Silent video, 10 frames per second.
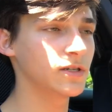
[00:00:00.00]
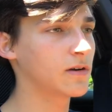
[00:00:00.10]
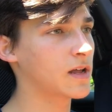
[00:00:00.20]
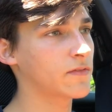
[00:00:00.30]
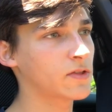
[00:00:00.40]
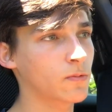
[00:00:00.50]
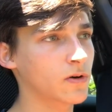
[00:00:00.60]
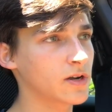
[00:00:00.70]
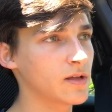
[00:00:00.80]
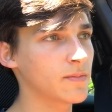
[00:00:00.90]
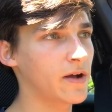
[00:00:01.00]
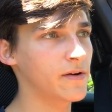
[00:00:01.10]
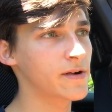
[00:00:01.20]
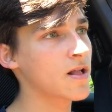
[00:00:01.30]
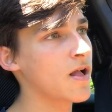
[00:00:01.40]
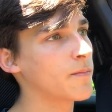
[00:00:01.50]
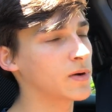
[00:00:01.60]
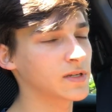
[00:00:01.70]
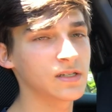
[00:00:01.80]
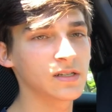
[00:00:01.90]
don't have to worry about
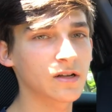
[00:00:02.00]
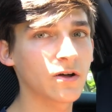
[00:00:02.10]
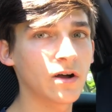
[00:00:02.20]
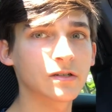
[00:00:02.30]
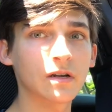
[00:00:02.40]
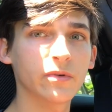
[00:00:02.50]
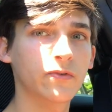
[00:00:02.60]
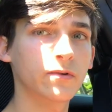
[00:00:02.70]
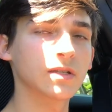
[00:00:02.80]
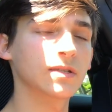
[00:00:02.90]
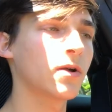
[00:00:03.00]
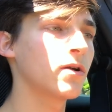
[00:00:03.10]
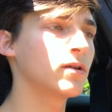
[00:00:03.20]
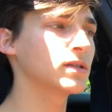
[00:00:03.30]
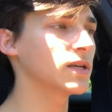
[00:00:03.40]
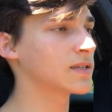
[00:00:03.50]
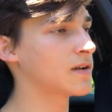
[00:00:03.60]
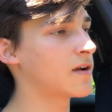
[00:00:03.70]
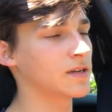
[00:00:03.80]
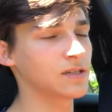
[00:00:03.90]
pressing in the clutch right before it stalls. It's
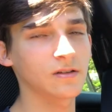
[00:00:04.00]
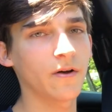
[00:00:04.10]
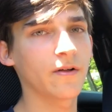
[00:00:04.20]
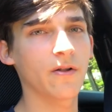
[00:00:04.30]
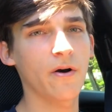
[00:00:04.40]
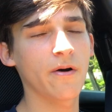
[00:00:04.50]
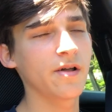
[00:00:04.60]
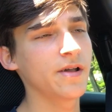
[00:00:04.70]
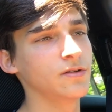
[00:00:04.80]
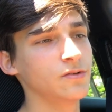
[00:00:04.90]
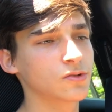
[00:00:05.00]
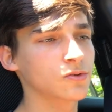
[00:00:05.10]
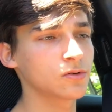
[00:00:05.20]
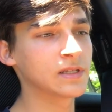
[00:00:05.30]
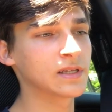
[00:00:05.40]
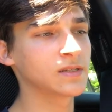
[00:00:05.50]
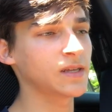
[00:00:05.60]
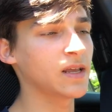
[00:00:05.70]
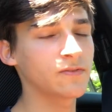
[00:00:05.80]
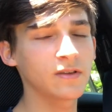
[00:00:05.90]
not going to stall at all. Neutral is a
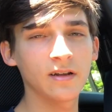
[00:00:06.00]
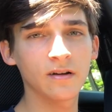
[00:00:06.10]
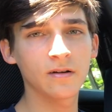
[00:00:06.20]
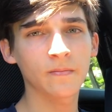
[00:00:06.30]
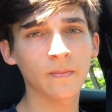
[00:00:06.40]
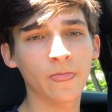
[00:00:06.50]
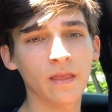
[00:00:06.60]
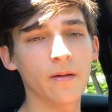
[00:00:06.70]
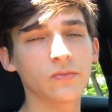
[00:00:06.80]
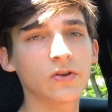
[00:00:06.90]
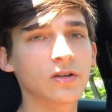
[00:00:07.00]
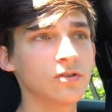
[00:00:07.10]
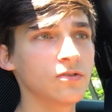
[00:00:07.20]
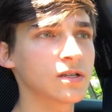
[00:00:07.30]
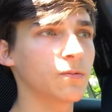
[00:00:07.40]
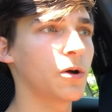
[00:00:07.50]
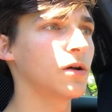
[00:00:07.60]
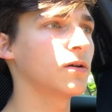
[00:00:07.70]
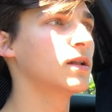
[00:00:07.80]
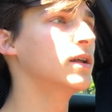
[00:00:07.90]
safe gear. You can use it
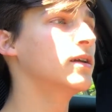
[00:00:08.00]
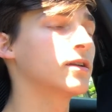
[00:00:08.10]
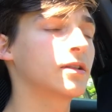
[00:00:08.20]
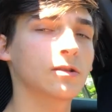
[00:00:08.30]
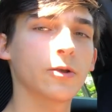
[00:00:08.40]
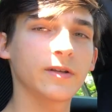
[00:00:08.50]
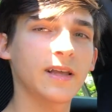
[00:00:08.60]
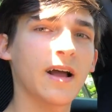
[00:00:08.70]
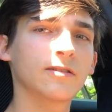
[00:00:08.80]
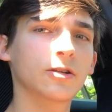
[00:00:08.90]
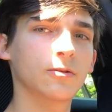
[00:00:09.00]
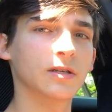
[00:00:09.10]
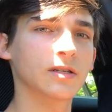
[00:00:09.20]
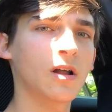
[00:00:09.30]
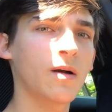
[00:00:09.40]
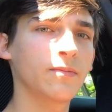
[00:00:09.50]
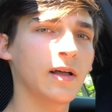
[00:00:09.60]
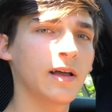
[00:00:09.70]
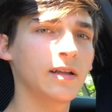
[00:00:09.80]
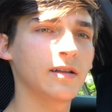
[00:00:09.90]
while slowing down to go to a
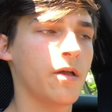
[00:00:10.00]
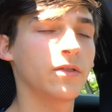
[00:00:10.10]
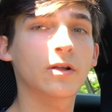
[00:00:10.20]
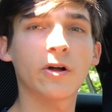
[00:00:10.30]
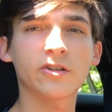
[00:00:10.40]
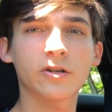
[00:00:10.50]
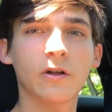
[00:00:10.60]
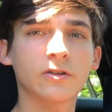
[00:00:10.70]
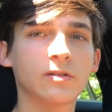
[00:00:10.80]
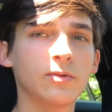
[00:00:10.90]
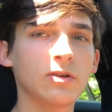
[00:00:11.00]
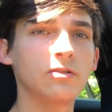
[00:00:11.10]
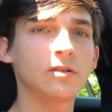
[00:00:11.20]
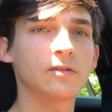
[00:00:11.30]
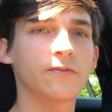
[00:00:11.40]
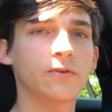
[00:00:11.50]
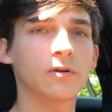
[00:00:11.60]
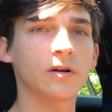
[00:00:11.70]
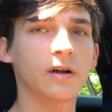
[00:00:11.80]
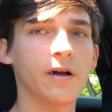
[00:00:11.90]
stoplight. The clutch can also be used
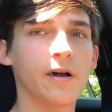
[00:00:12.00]
for